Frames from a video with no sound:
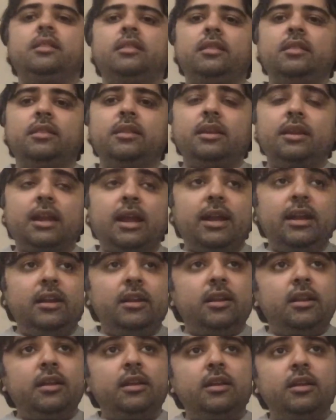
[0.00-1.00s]
The
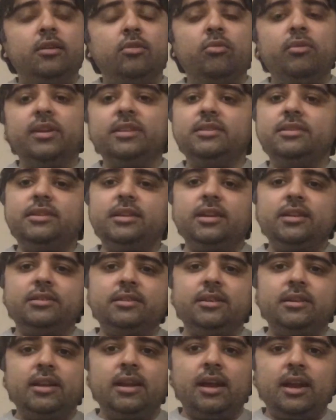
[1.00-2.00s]
night Gwen
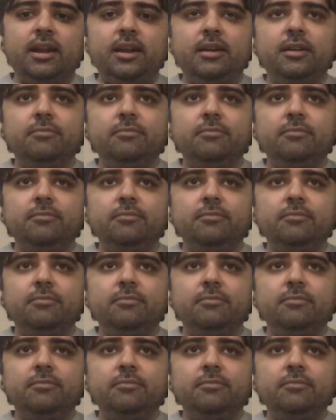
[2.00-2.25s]
Stacy died.